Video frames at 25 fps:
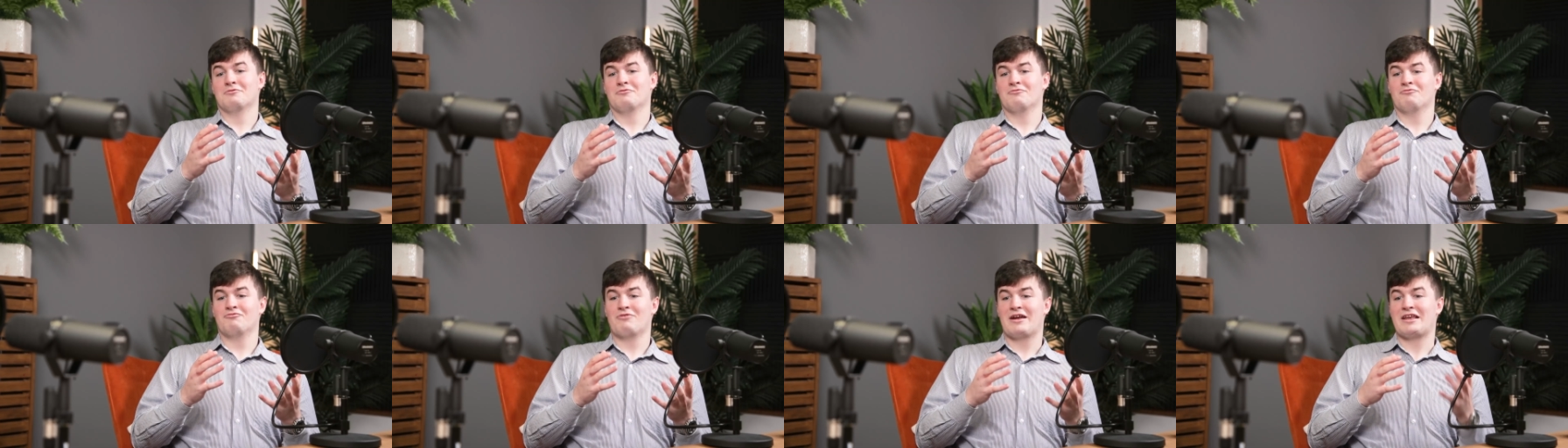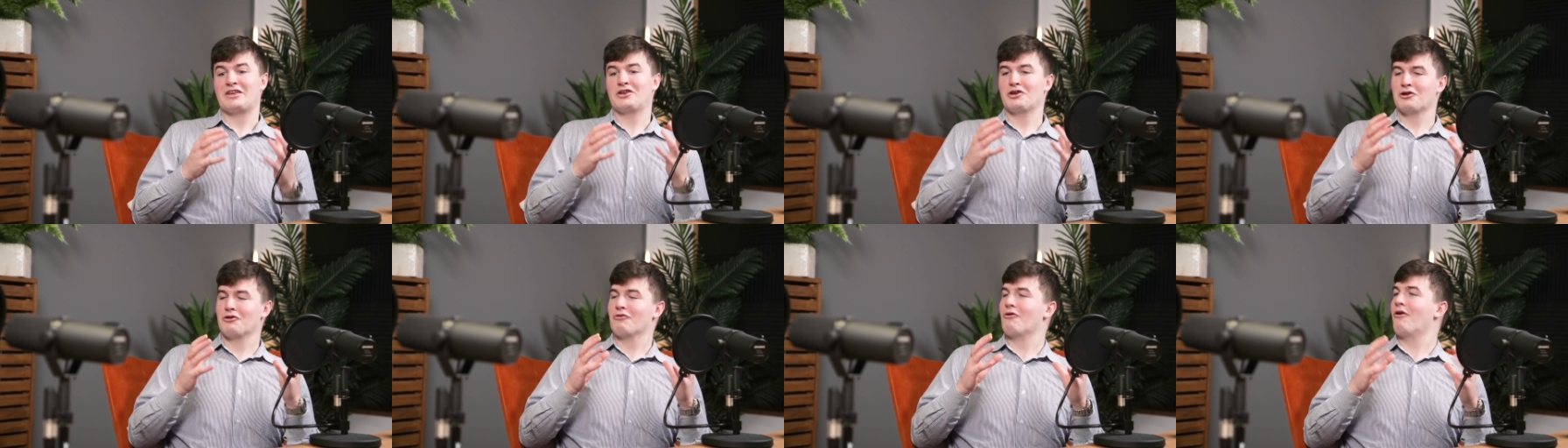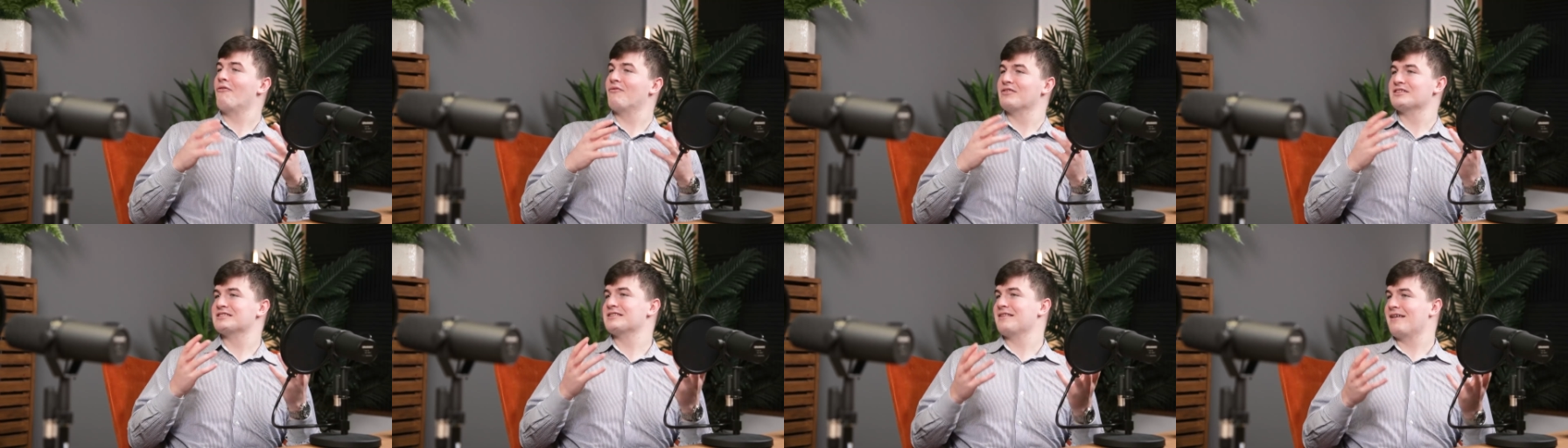regular
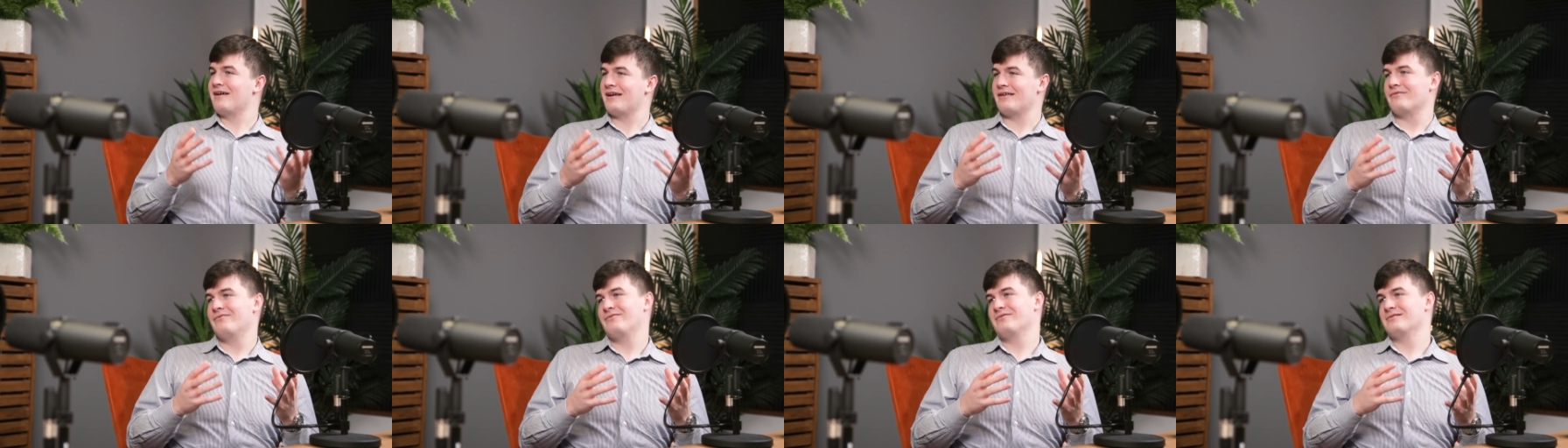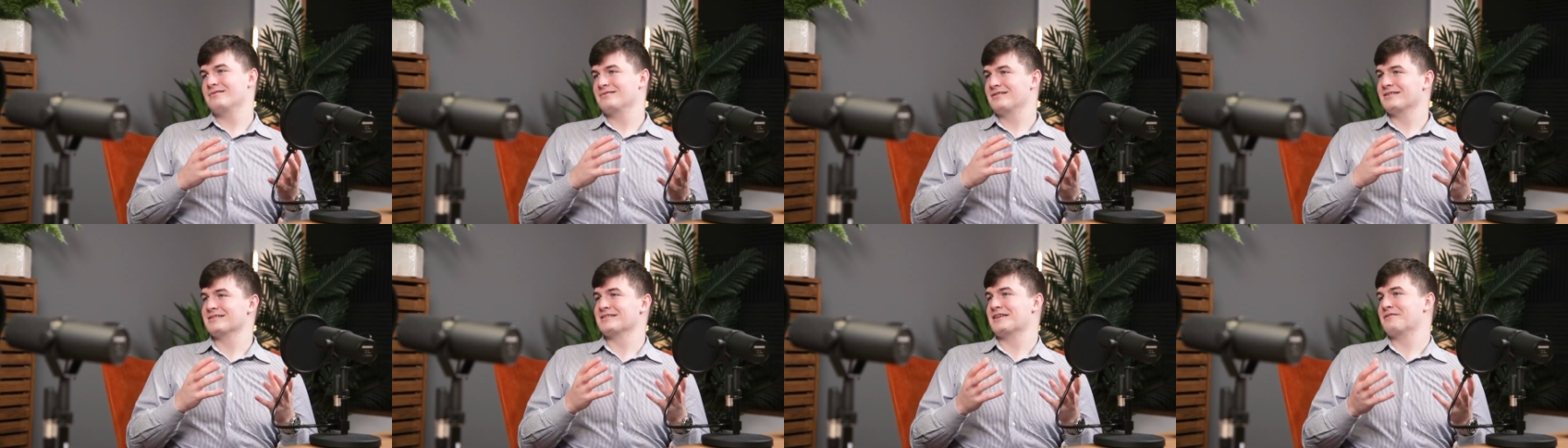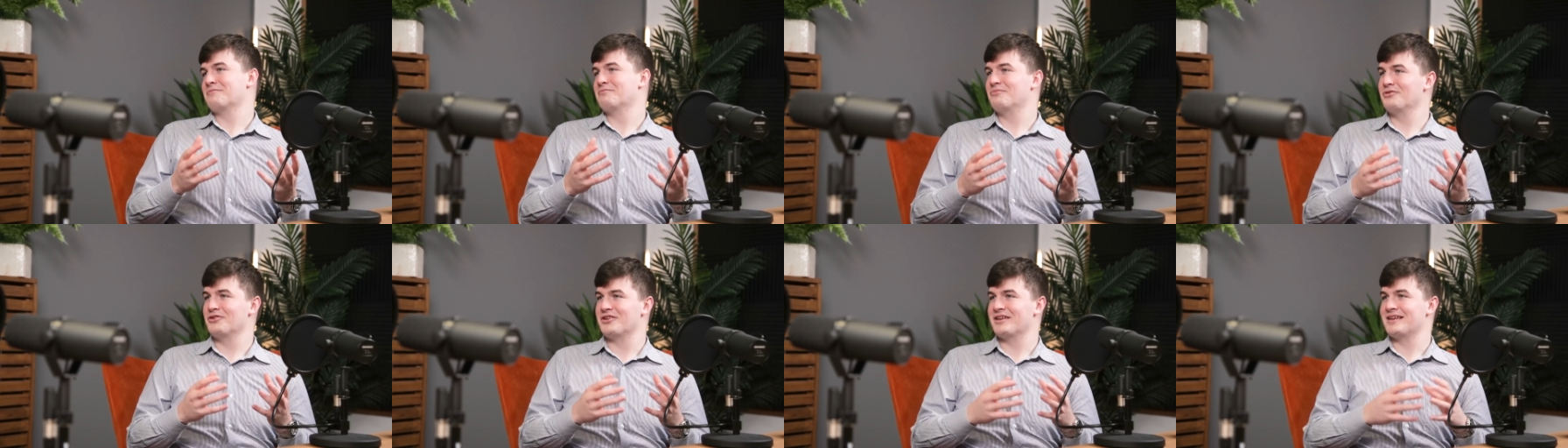office life, as
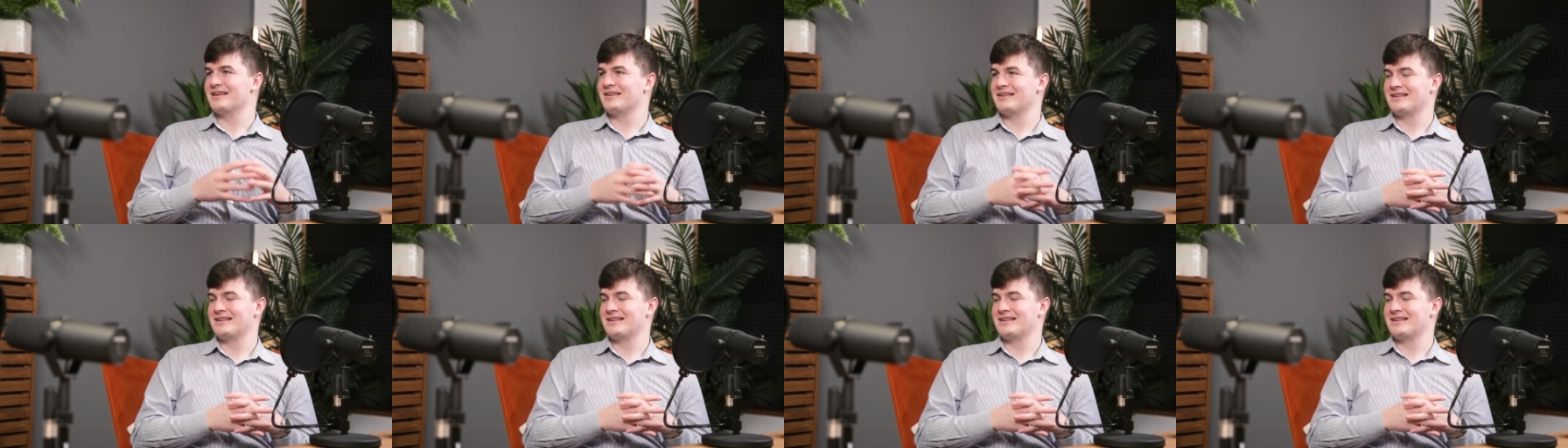I'd put it.